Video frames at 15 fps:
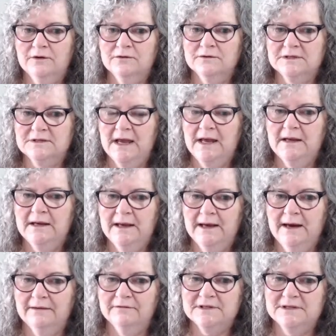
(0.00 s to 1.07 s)
standing
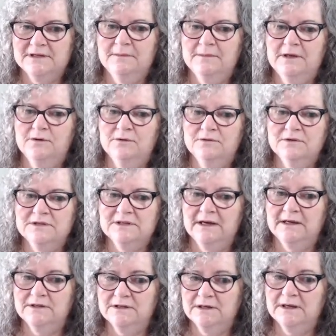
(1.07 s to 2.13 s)
up for something you're
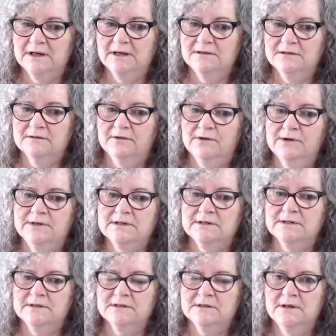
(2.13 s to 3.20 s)
saying to your kids, for
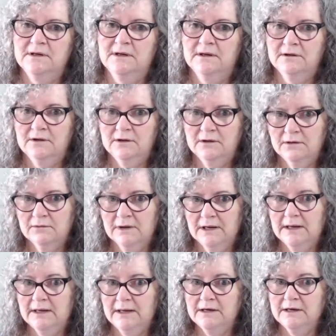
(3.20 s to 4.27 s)
instance, that you
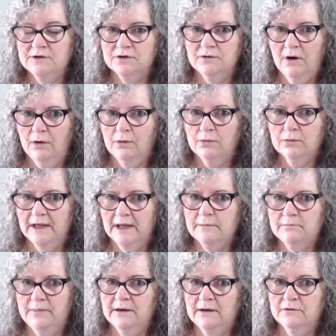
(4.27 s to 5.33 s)
really need to hold that
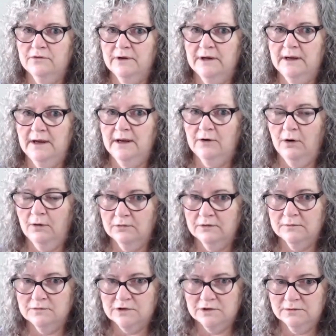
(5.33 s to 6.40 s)
boundary and hold
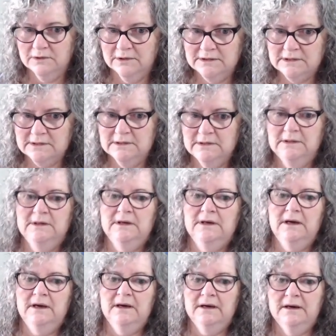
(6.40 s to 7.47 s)
them to it.
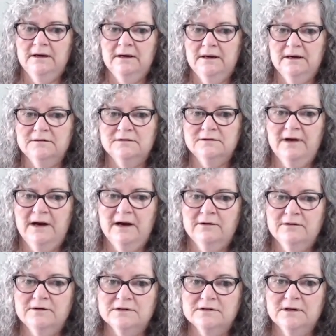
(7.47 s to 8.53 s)
As far
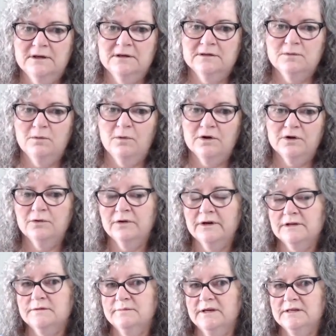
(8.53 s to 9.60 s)
as what your
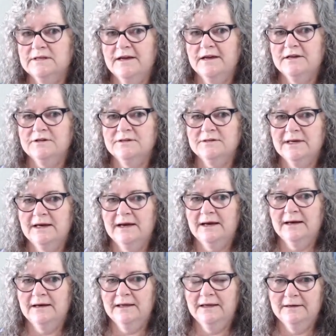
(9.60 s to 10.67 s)
expectations
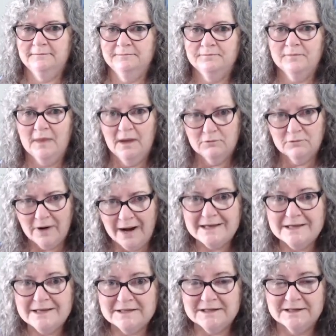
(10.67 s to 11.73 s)
are in
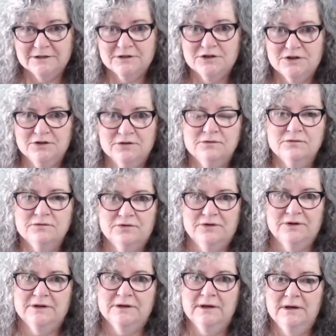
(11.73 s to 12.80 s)
raising
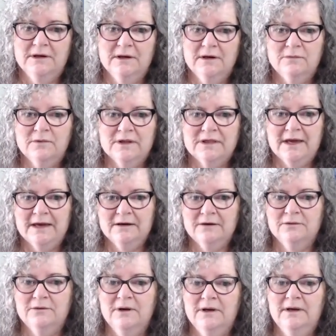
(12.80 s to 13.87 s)
children, with
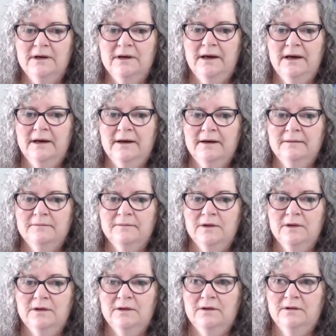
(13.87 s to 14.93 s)
how
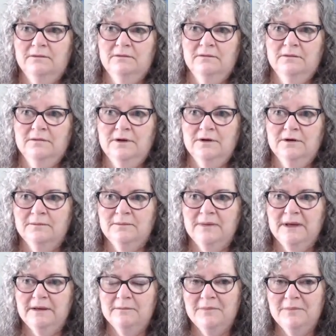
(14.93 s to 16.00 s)
you know,
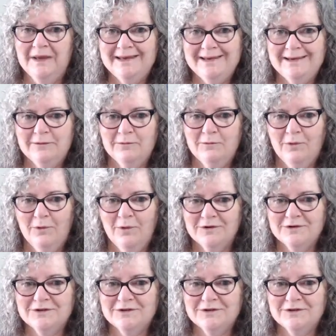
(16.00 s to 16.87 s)
being what